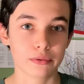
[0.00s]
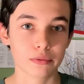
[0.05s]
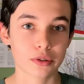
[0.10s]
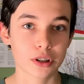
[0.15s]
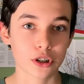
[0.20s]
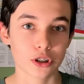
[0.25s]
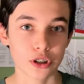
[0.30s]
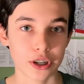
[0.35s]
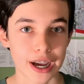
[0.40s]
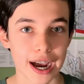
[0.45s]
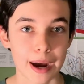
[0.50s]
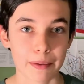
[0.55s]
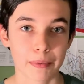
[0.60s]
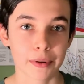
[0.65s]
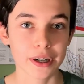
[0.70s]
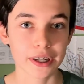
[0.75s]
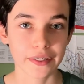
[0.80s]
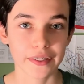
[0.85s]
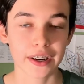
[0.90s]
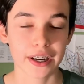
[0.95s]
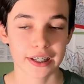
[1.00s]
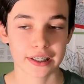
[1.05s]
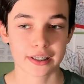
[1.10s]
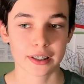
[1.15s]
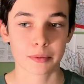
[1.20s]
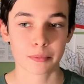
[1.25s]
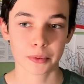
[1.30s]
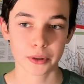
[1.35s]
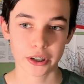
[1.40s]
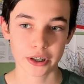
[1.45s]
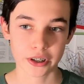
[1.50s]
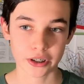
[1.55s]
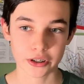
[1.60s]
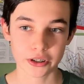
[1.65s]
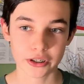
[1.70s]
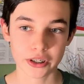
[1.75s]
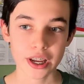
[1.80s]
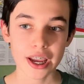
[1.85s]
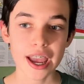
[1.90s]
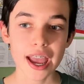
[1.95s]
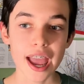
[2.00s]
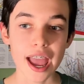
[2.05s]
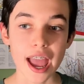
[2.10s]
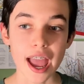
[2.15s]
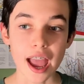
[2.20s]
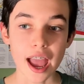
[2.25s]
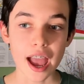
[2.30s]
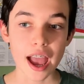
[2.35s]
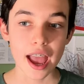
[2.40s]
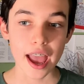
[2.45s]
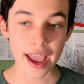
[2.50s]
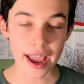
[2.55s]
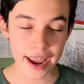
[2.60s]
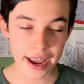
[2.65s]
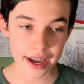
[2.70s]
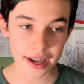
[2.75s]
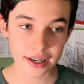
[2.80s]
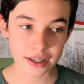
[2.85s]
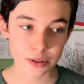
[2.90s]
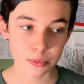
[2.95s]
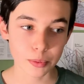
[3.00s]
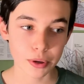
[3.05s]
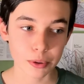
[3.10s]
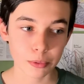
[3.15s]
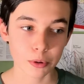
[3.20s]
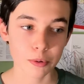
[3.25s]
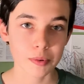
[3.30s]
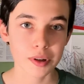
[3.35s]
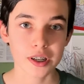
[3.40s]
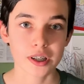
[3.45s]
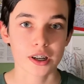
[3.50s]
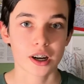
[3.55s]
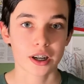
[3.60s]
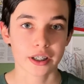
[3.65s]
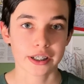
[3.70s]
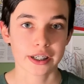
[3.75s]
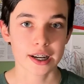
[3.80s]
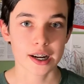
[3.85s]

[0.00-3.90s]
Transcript: could happen in the next couple years. And we will be talking